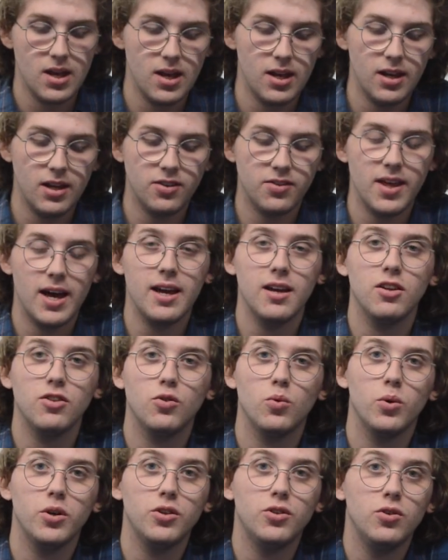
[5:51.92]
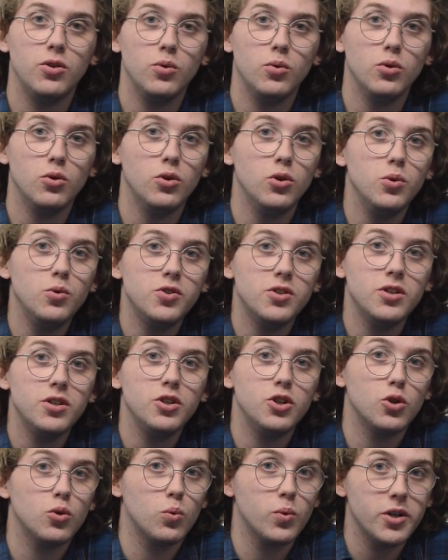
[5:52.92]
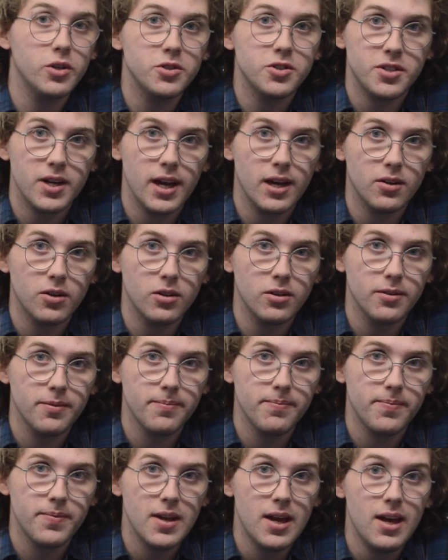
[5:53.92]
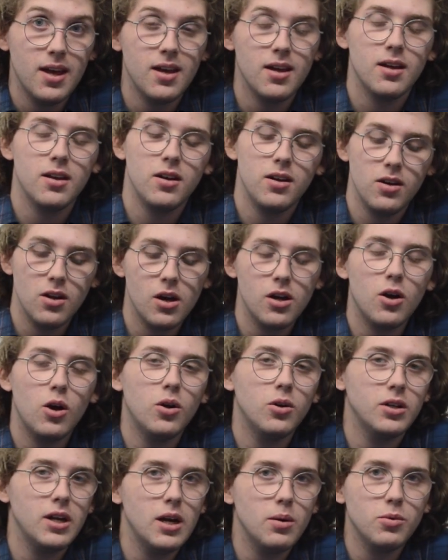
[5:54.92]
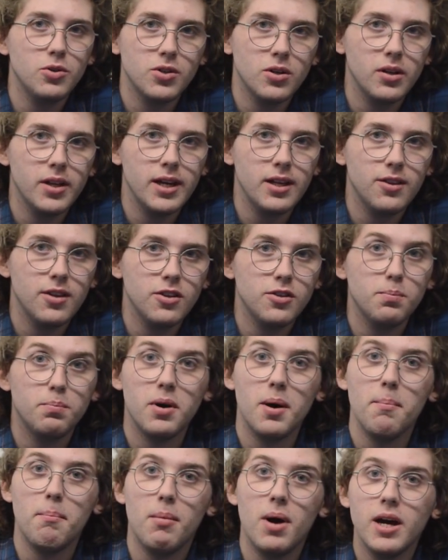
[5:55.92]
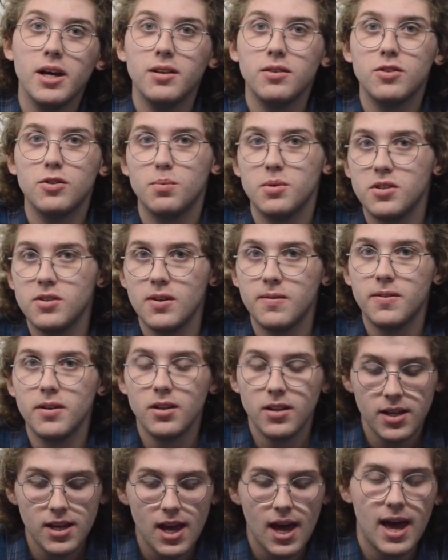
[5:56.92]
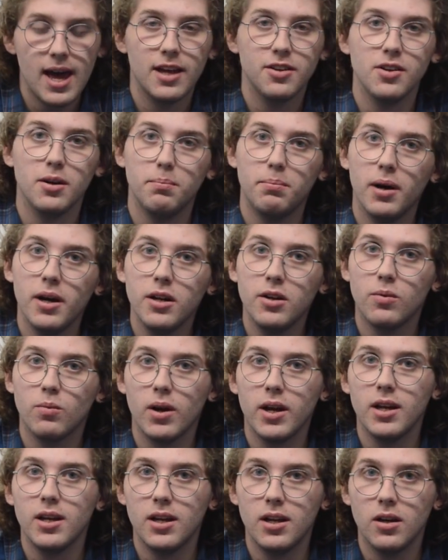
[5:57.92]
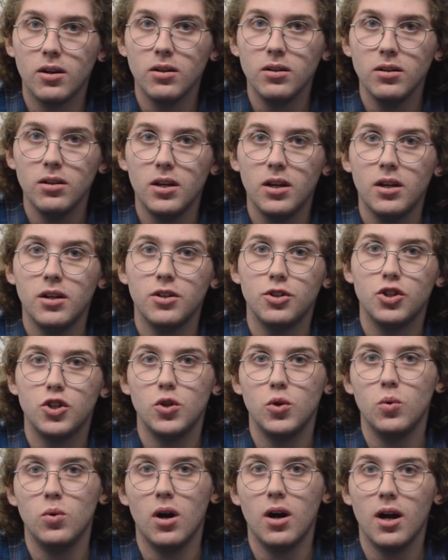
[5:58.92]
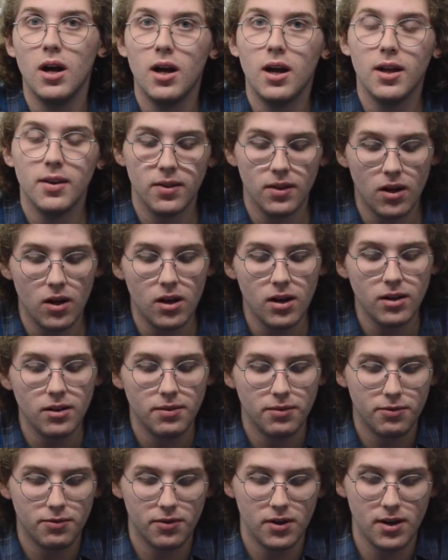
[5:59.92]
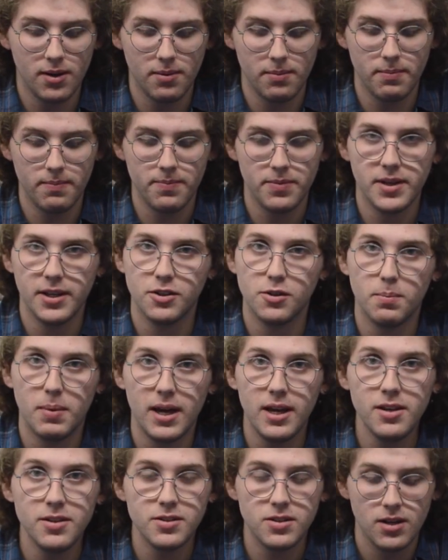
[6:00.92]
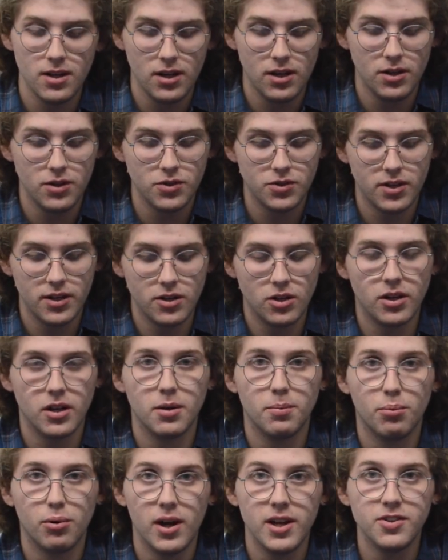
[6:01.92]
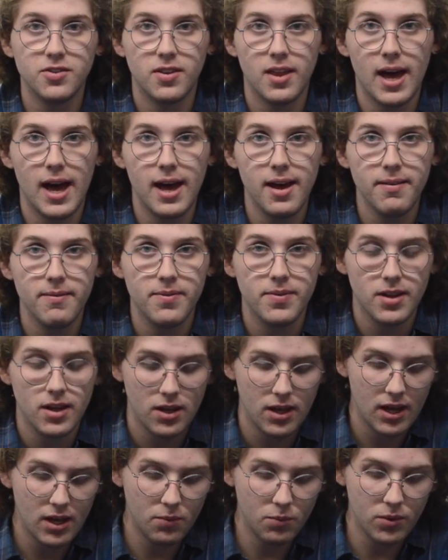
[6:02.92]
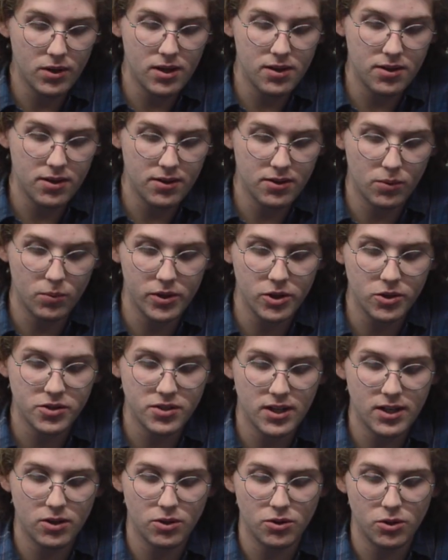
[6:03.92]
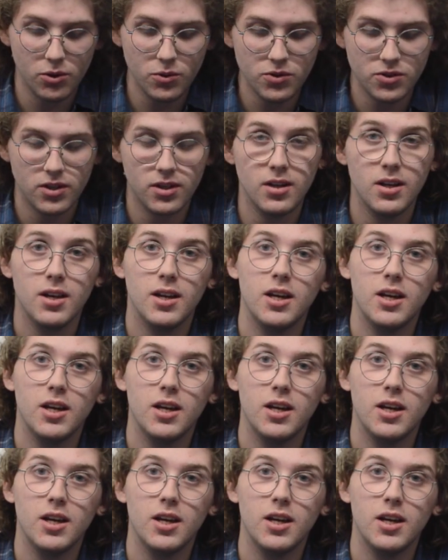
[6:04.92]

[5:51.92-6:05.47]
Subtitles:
is that is going to loosen your rear standard. Not all cameras are like this, but mine specifically has a button right here to unlock from its base. So then you're going to press that, and with the rear standard loosened,